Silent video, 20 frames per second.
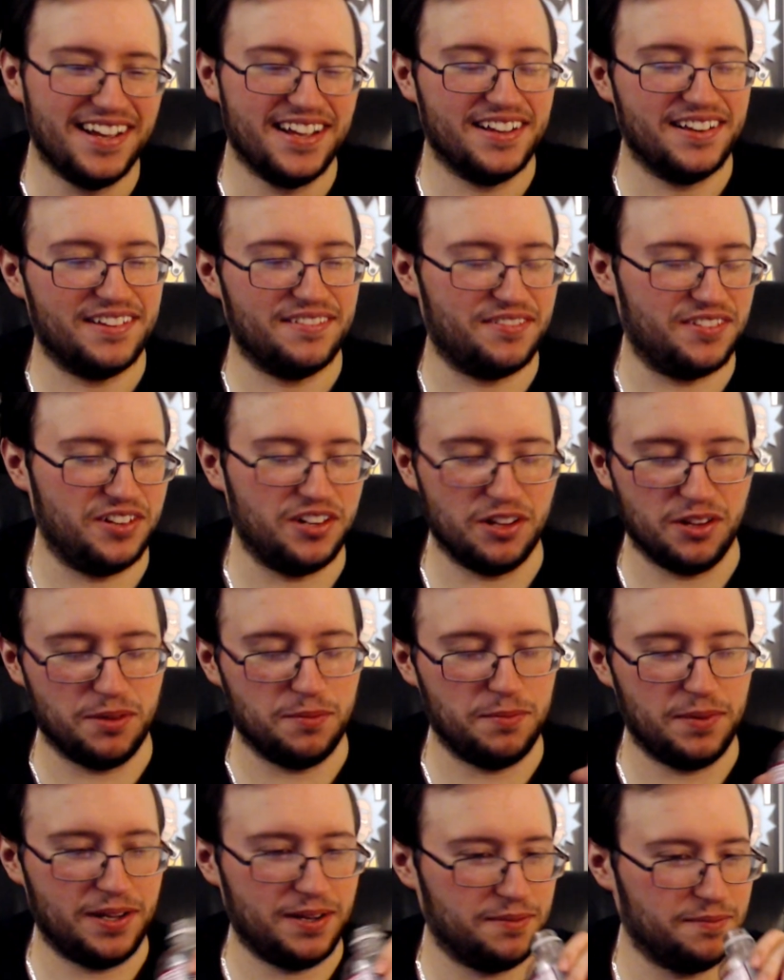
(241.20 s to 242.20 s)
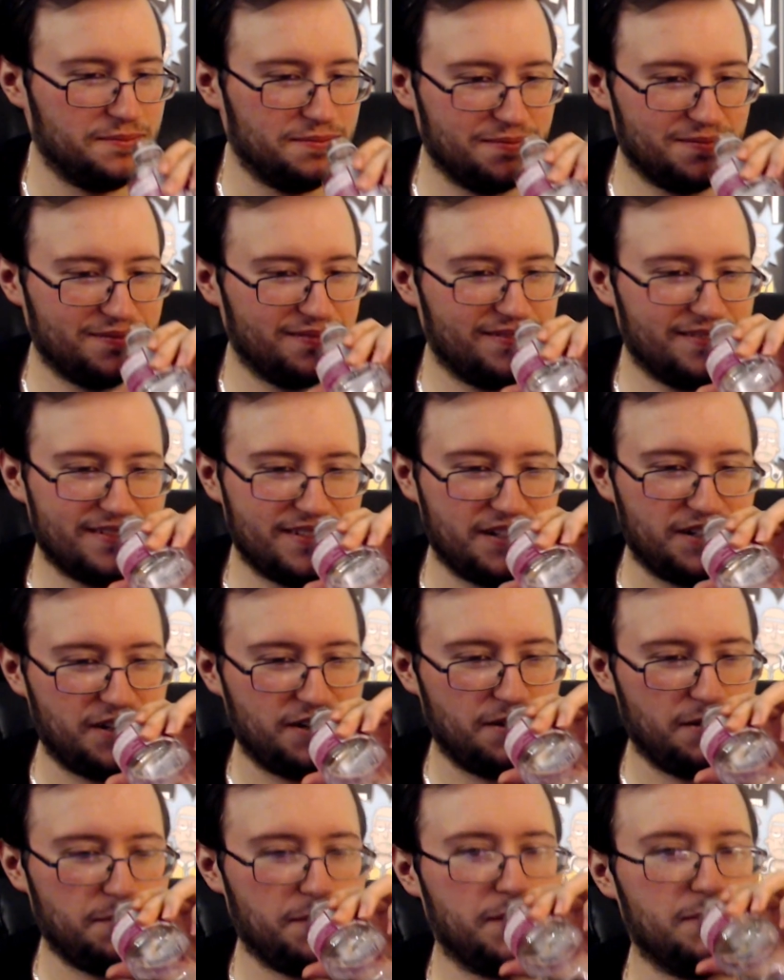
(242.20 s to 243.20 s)
If you know the meme, you know
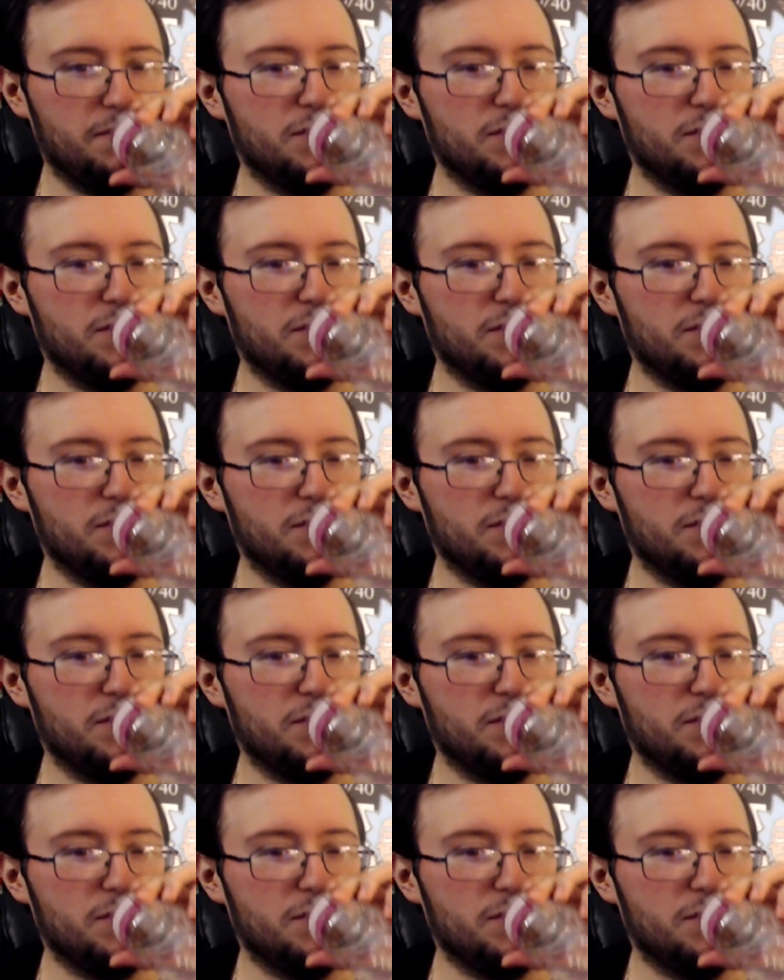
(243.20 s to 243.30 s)
the meme.